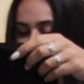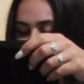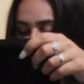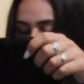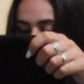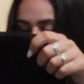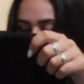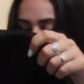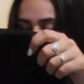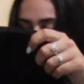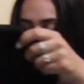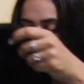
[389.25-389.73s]

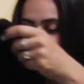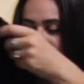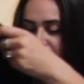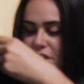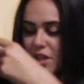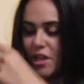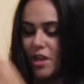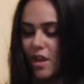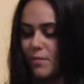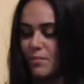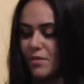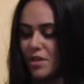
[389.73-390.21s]
But I feel
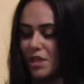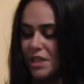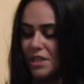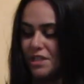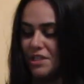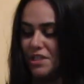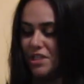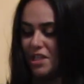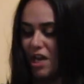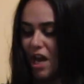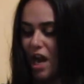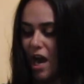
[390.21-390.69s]
like I'm gonna
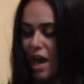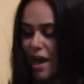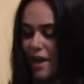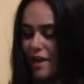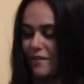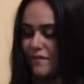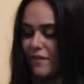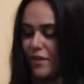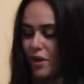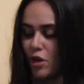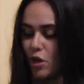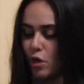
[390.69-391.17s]
die
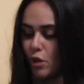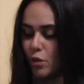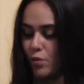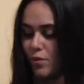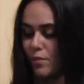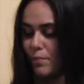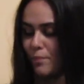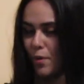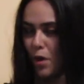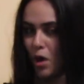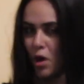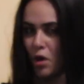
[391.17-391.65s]
if I go to a
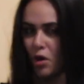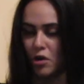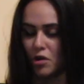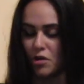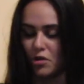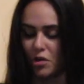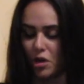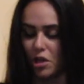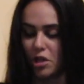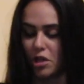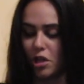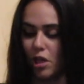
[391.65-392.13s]
bar or
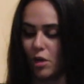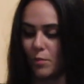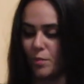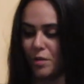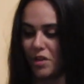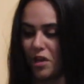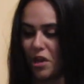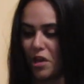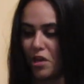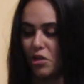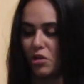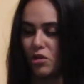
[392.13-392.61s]
a club in
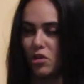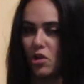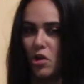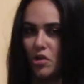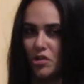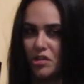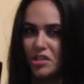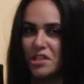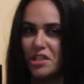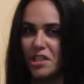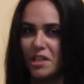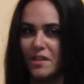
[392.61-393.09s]
like a
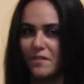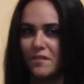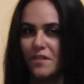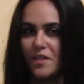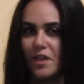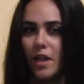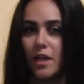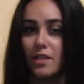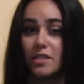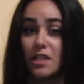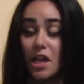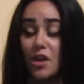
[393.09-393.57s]
long sleeve
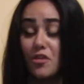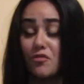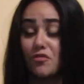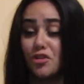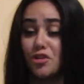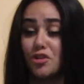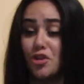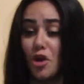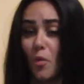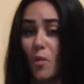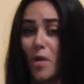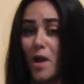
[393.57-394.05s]
thing. I don't
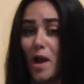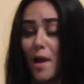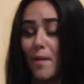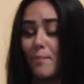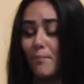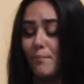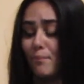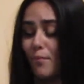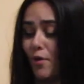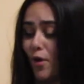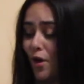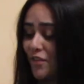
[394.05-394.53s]
really know why I
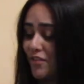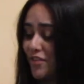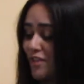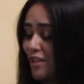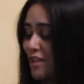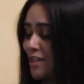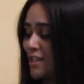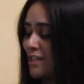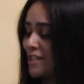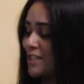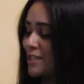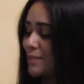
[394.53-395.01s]
bought
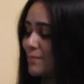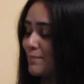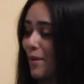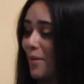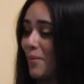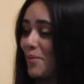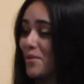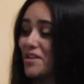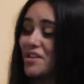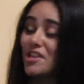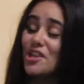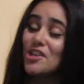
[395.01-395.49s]
this, but
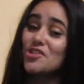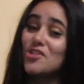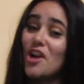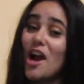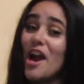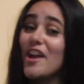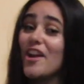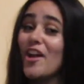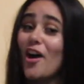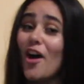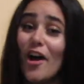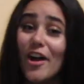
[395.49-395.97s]
we're gonna
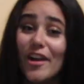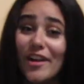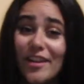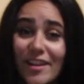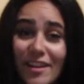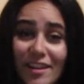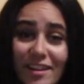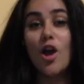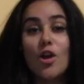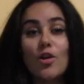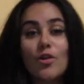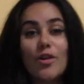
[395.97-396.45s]
try it on.
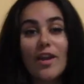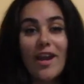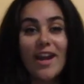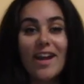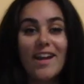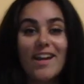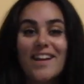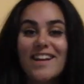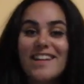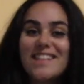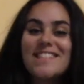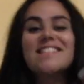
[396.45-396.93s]

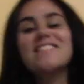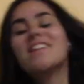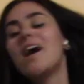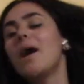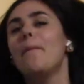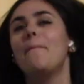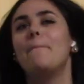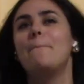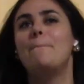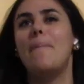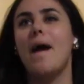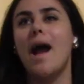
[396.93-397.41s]
Okay, it's
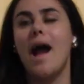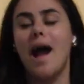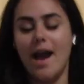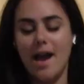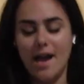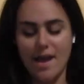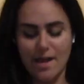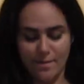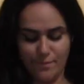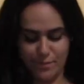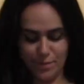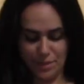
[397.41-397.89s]
not
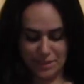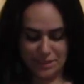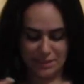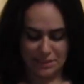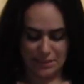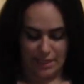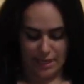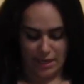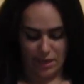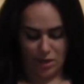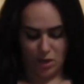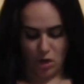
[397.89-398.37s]
bad, but it's
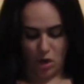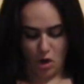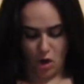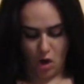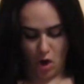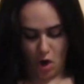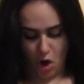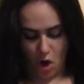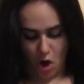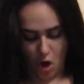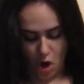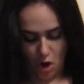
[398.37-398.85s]
like
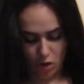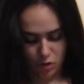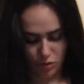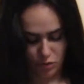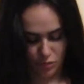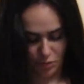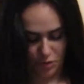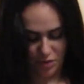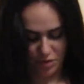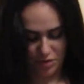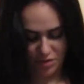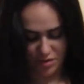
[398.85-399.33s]

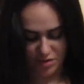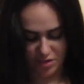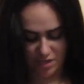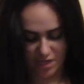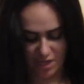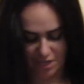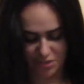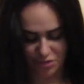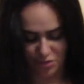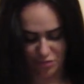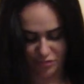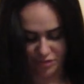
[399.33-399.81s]
awkward. Like
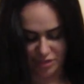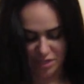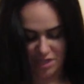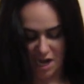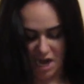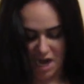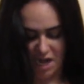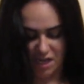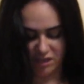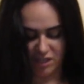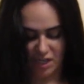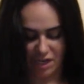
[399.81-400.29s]
I don't really know
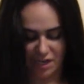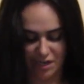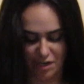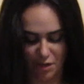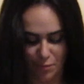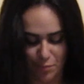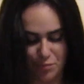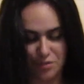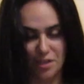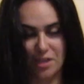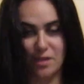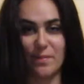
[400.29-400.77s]
how to line it
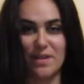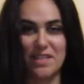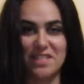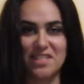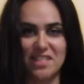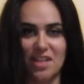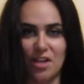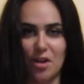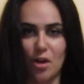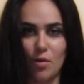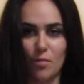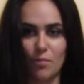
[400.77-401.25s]
up with like my
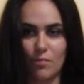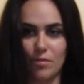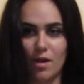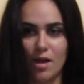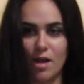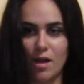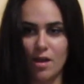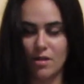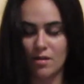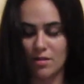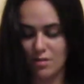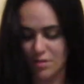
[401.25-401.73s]
stick-on
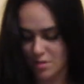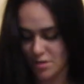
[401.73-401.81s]
bra.